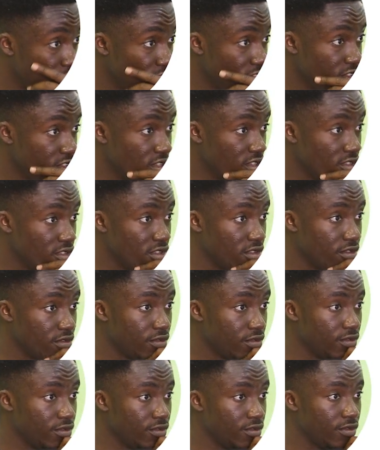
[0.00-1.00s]
and
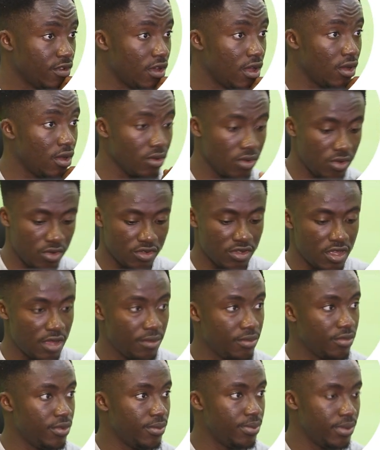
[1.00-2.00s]
CSS file because I
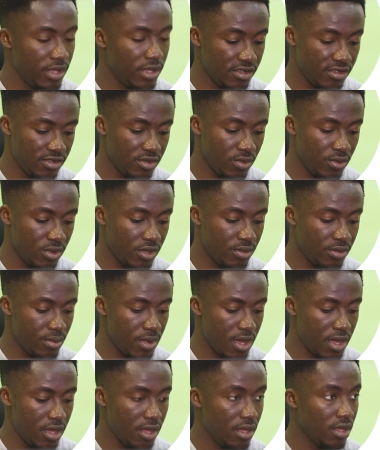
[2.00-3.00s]
replaced it with
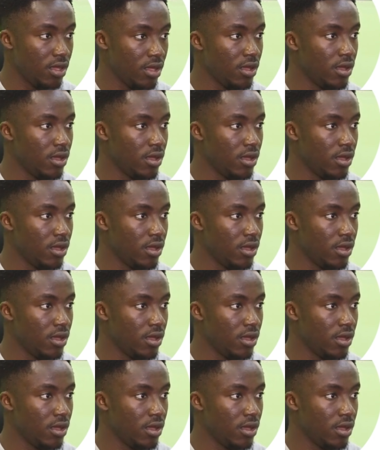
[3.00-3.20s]
my